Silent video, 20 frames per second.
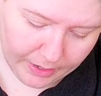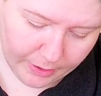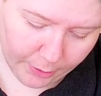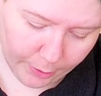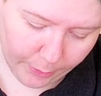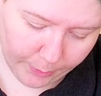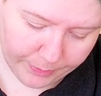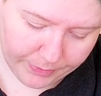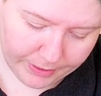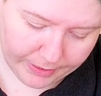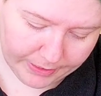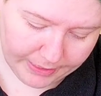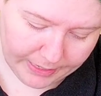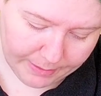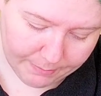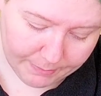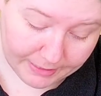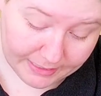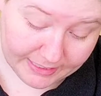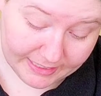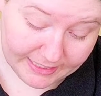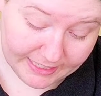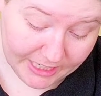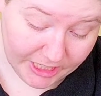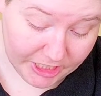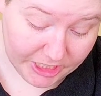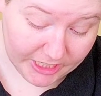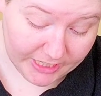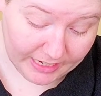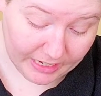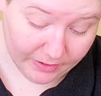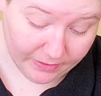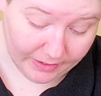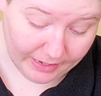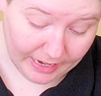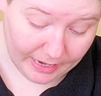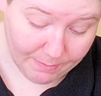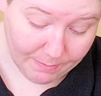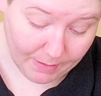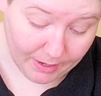hope to get my stitches out
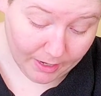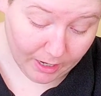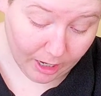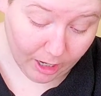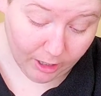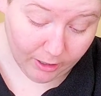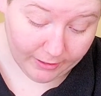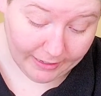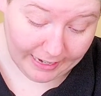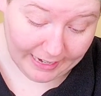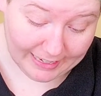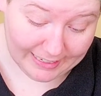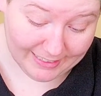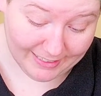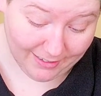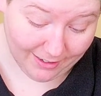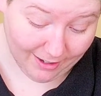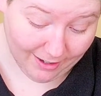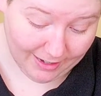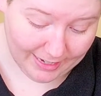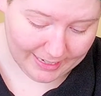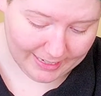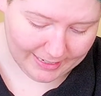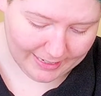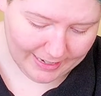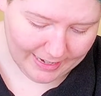and my hard cast on.